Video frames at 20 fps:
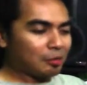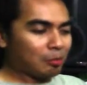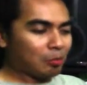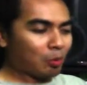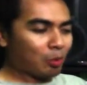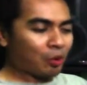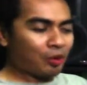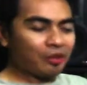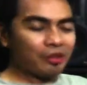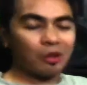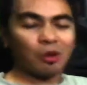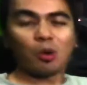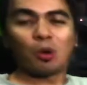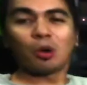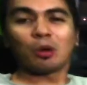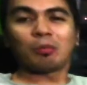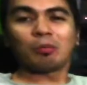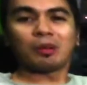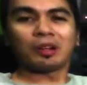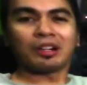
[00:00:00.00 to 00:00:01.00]
more on the
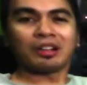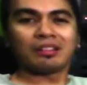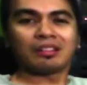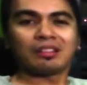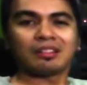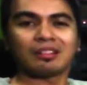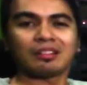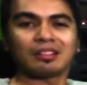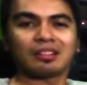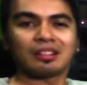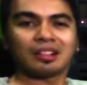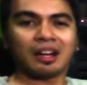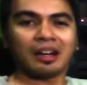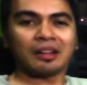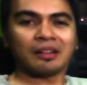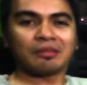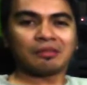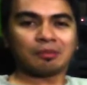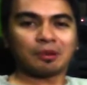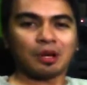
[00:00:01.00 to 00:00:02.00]
corporate
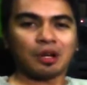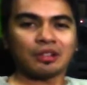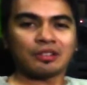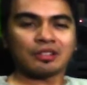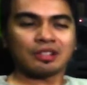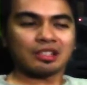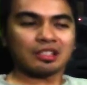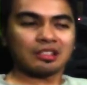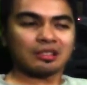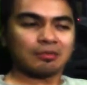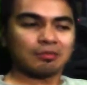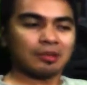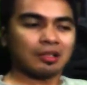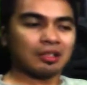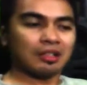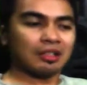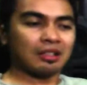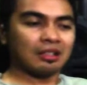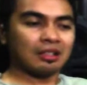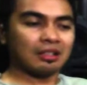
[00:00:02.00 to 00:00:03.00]
kind of projects,
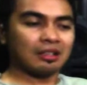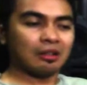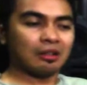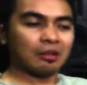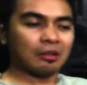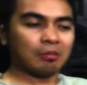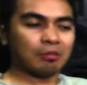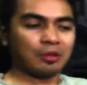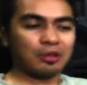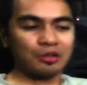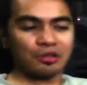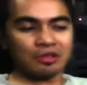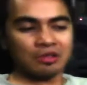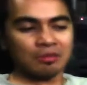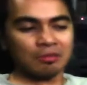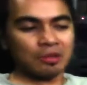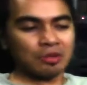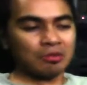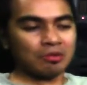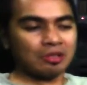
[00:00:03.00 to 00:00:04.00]
but on a personal
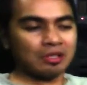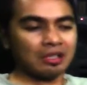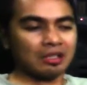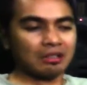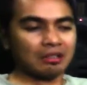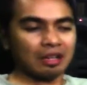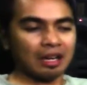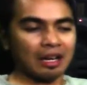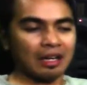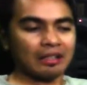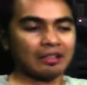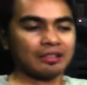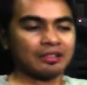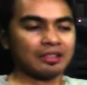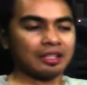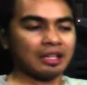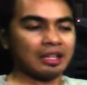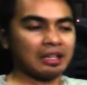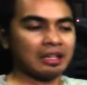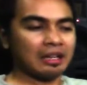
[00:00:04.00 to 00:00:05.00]
music, I'd
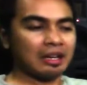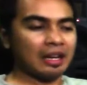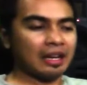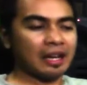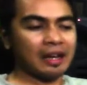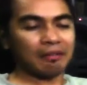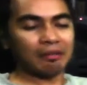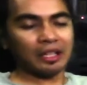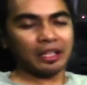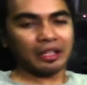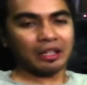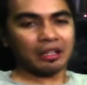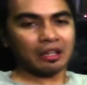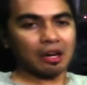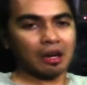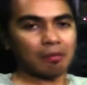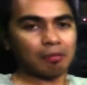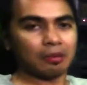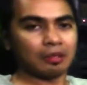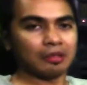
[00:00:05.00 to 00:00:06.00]
say I have like a
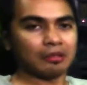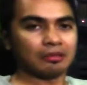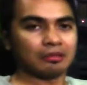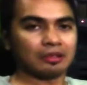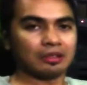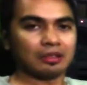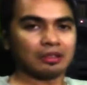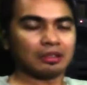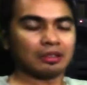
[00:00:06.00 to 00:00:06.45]
couple of